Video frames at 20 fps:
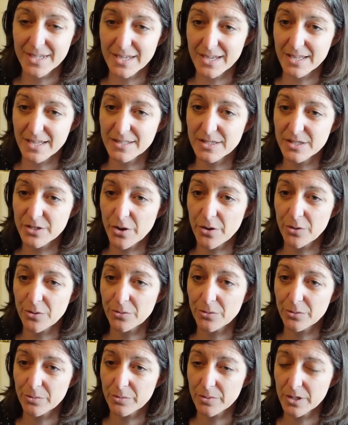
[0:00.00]
And
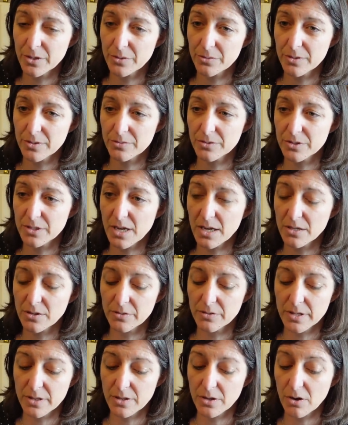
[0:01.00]
so, you know, there's not
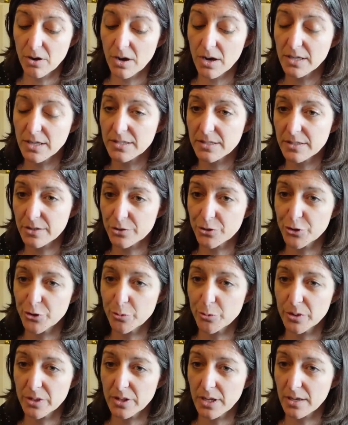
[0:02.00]
only the cost
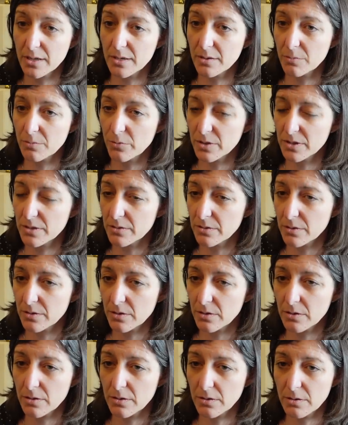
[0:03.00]
issue, but like whether the
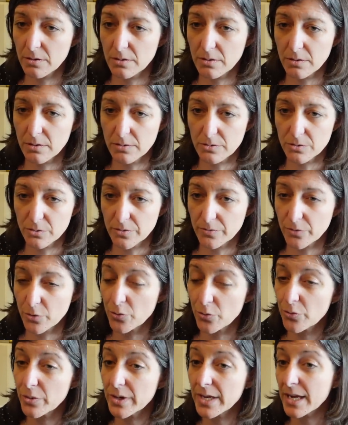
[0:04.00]
sort of
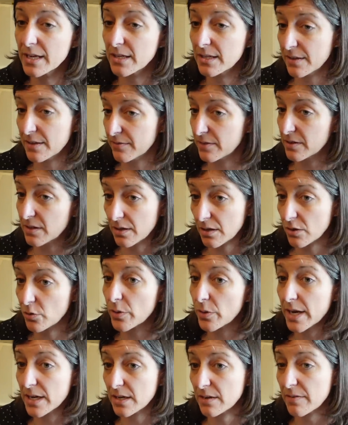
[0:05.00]
creative
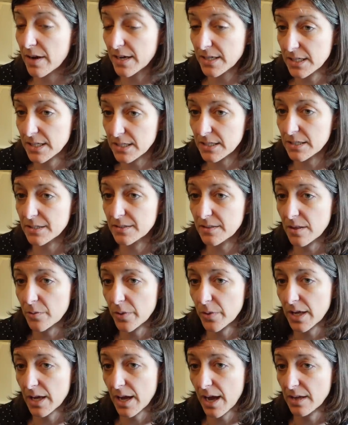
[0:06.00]
ideas that
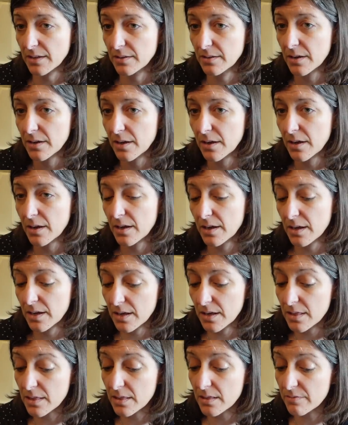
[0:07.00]
we can
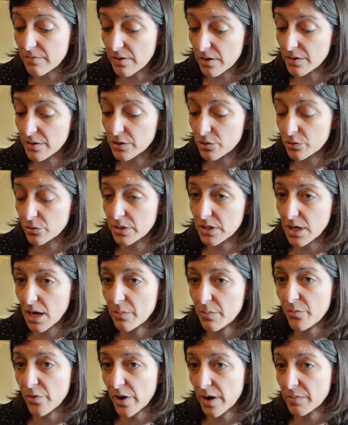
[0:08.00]
in the very short
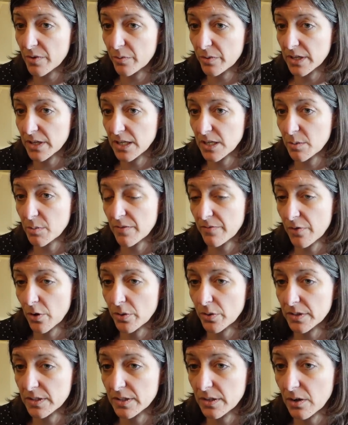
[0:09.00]
time frame that we need to be
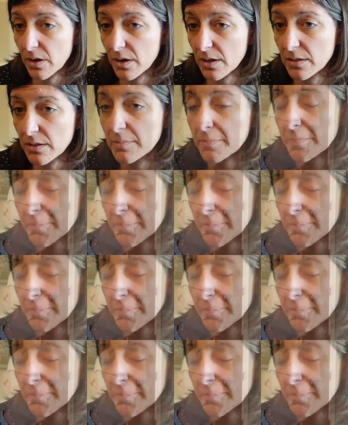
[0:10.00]
focusing on.